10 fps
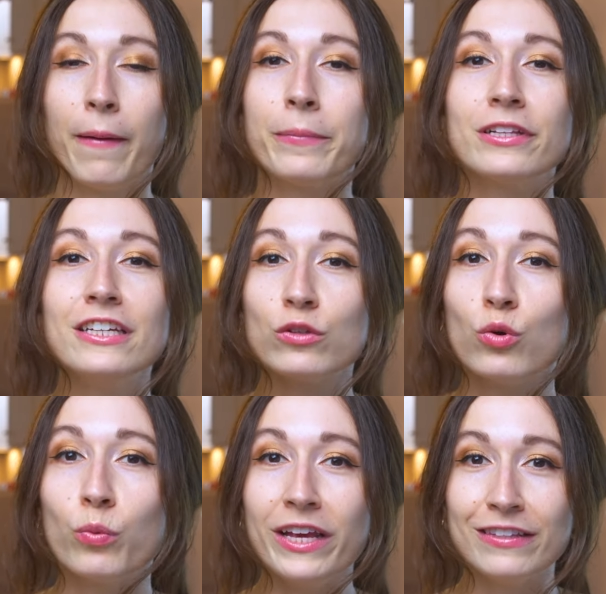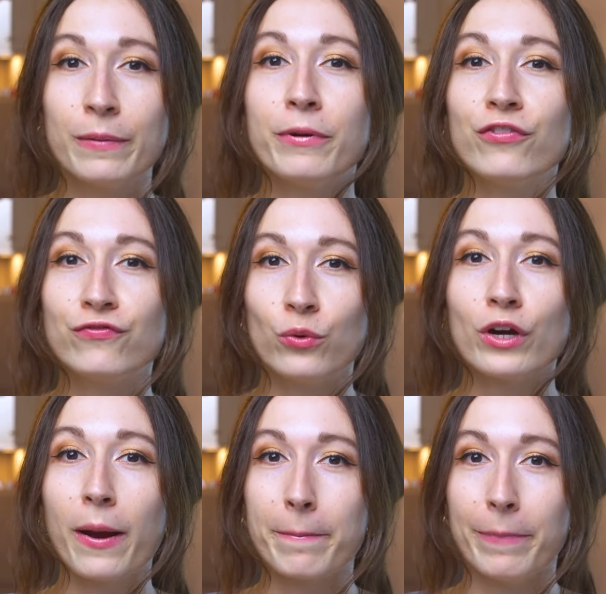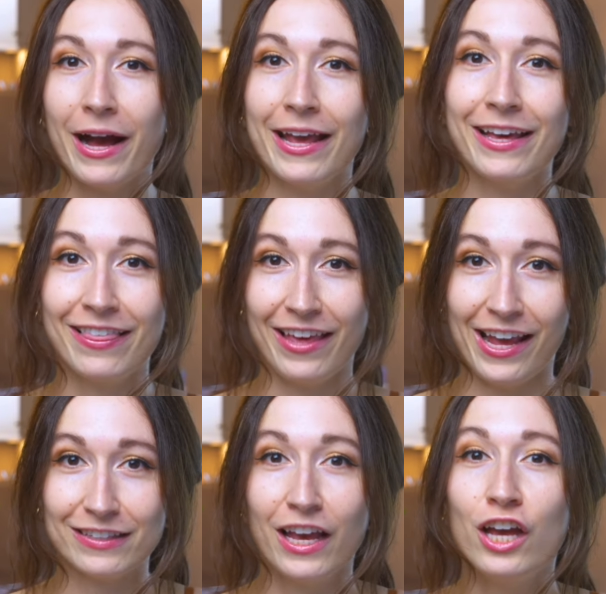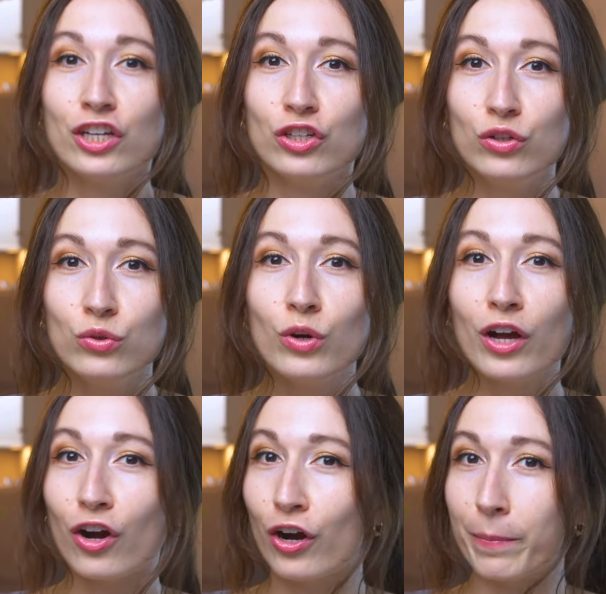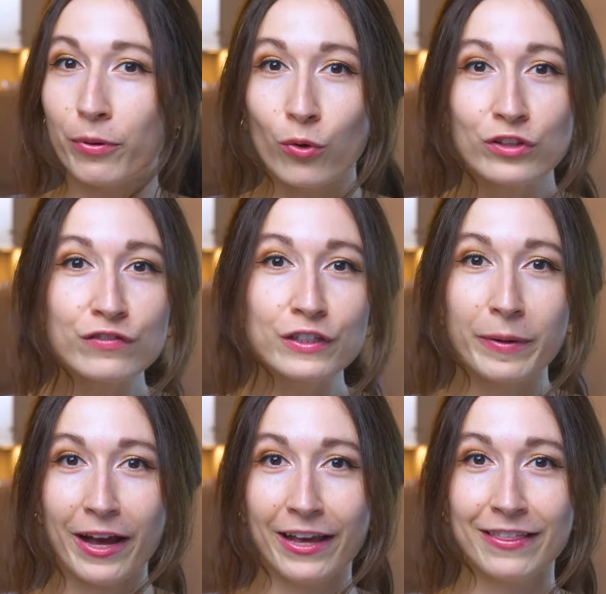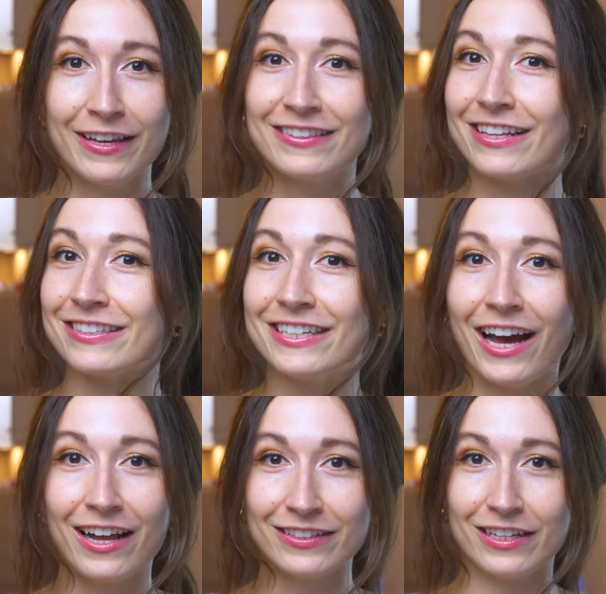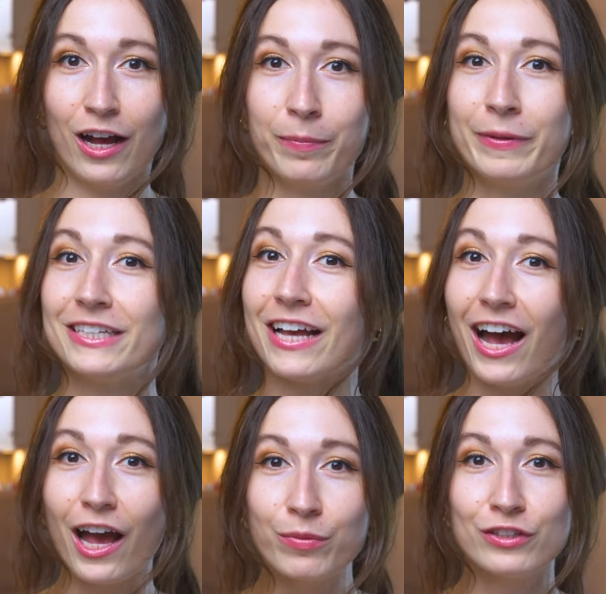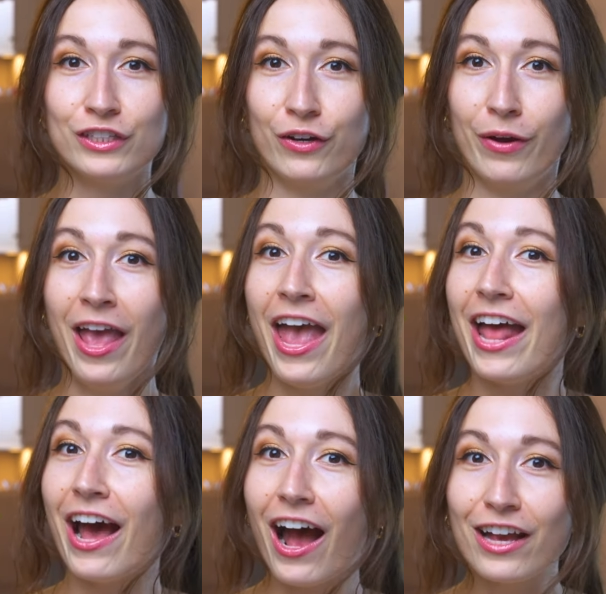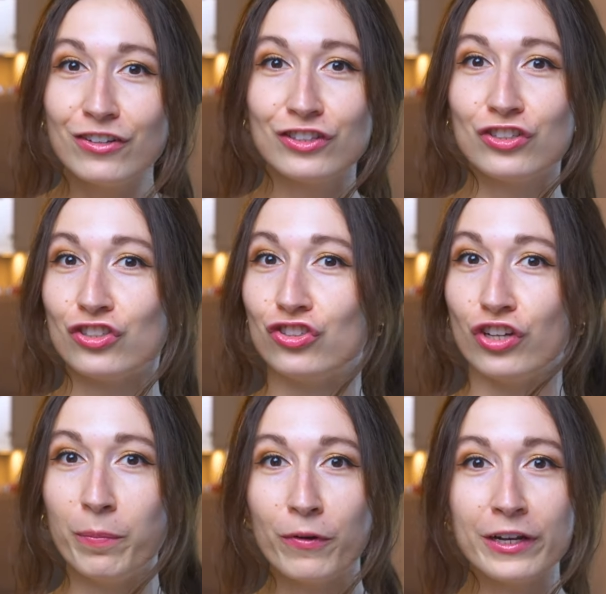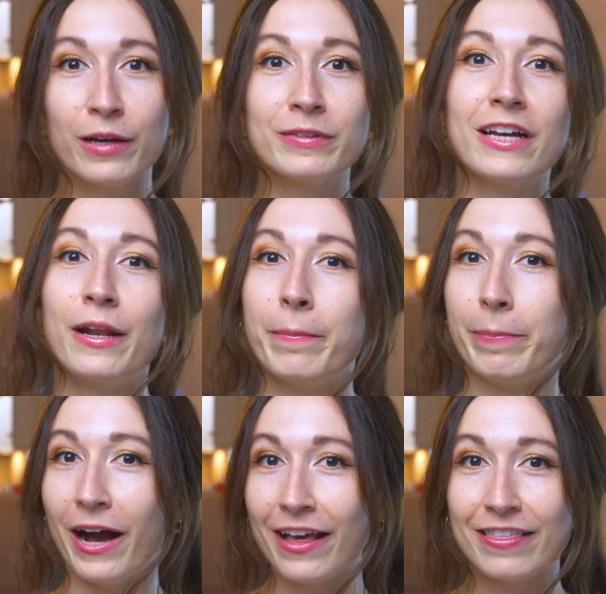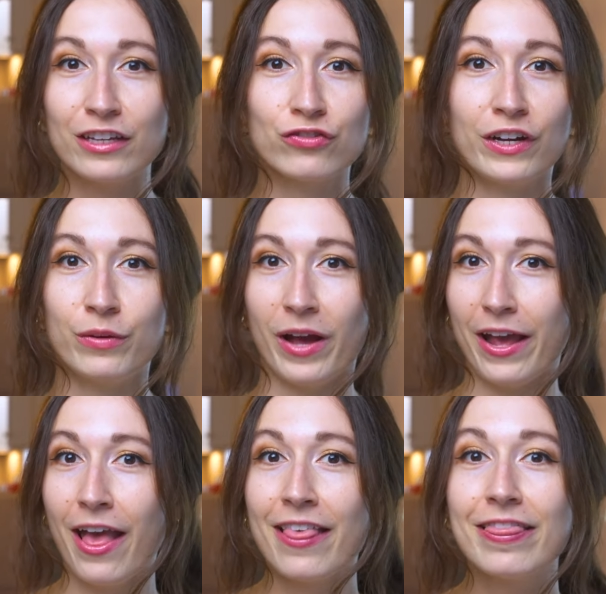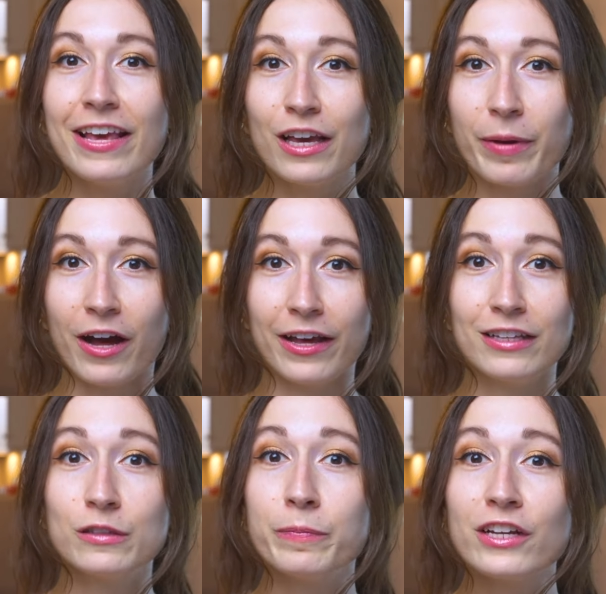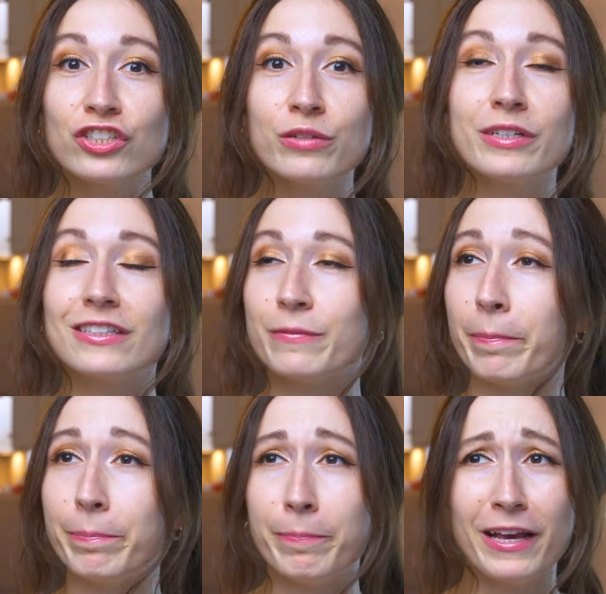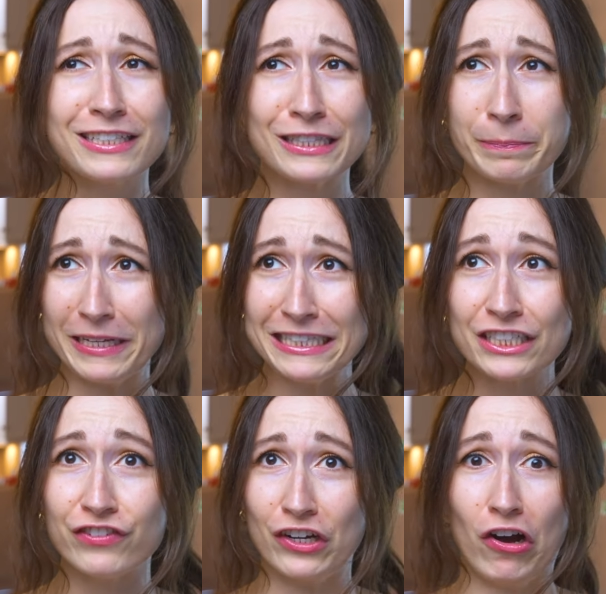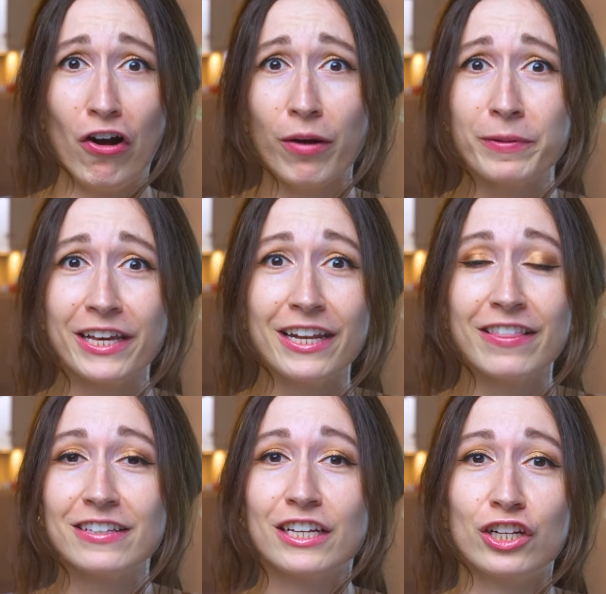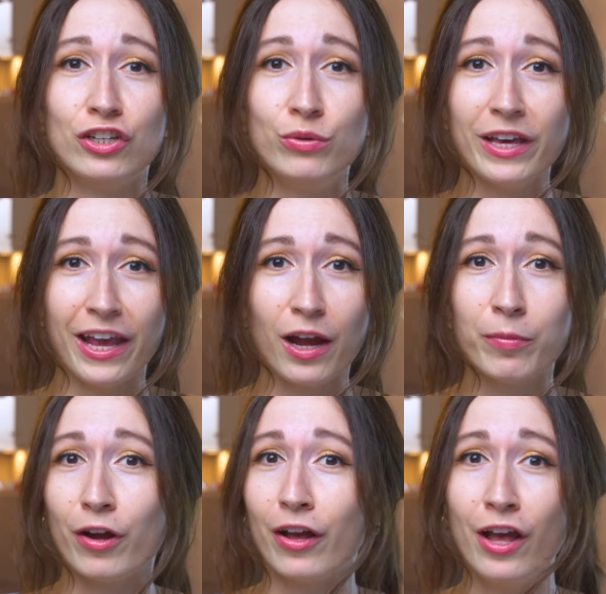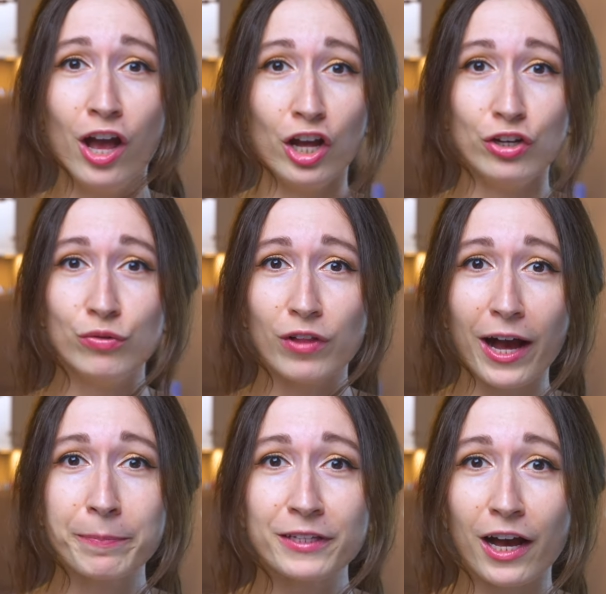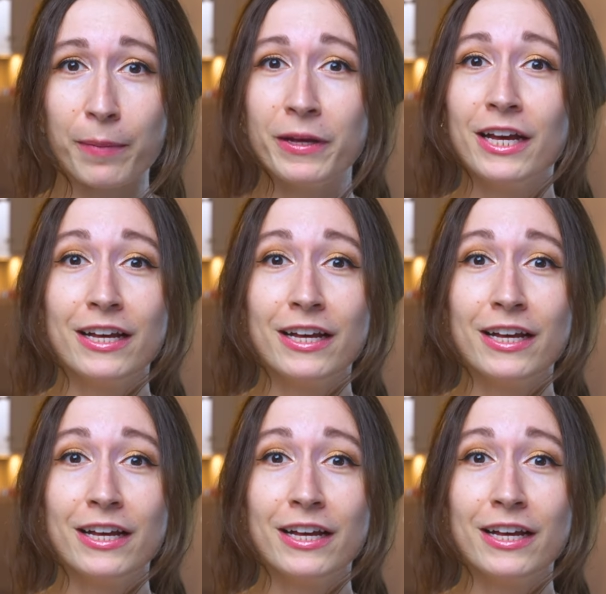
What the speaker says: Please wait before buying things. You are impulsively buying things. That's gotta stop, because I was you and I used to just jump on Amazon and buy things right away. Think about it, especially when it's expensive and complicated things like a new camera, a new laptop.